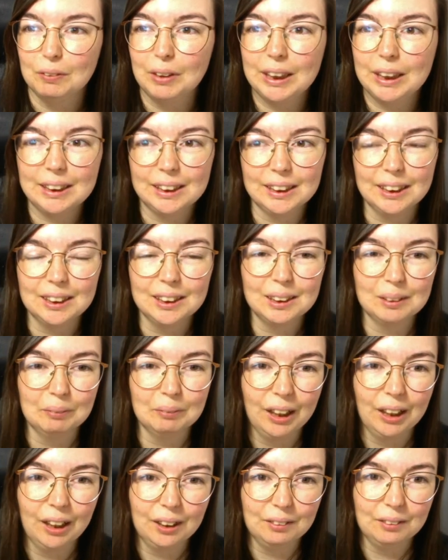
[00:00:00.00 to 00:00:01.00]
listening to my
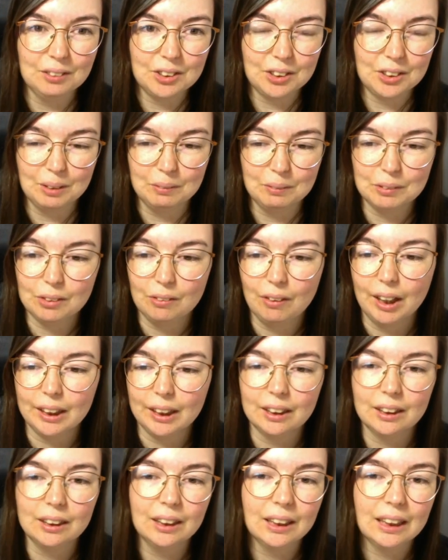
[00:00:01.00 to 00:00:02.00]
live stream, so I
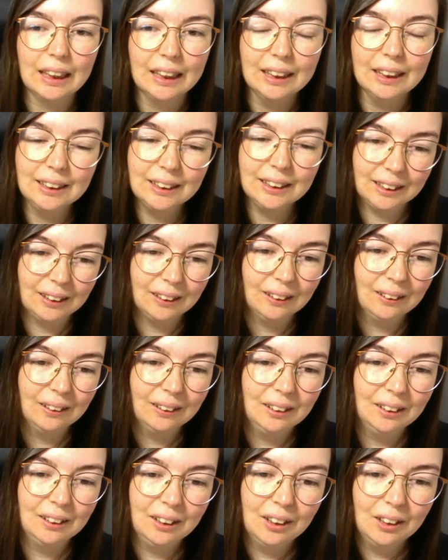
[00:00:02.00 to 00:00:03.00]
can at least
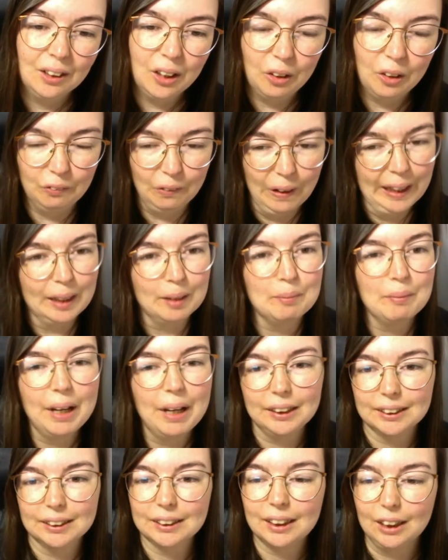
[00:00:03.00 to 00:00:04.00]

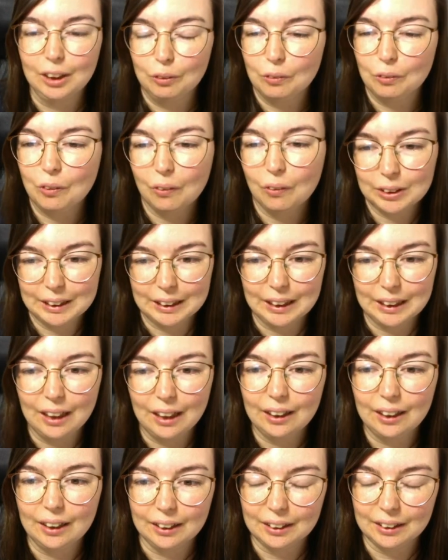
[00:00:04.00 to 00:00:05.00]
recommend that you go to that
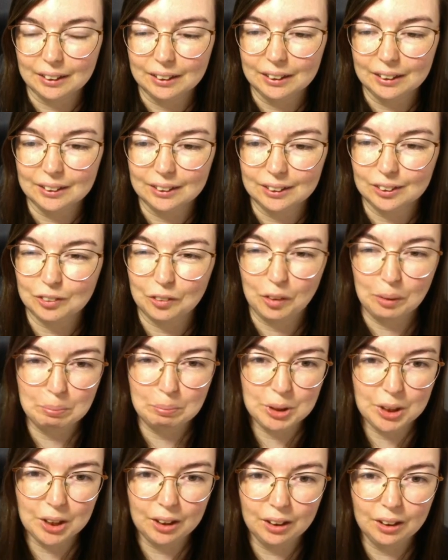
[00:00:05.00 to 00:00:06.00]
link in the
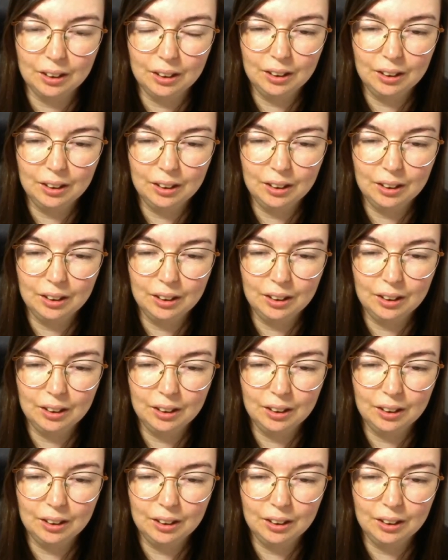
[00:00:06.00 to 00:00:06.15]
description.